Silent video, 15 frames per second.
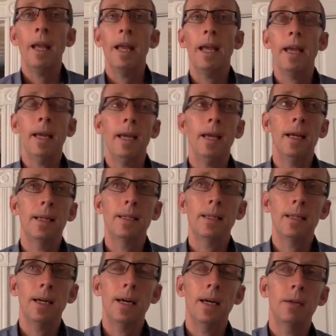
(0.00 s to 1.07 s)
And
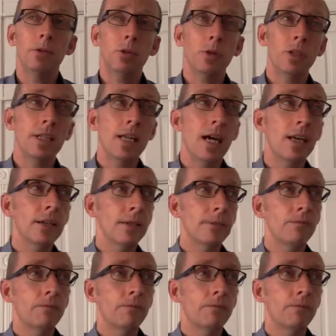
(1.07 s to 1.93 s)
so it's not,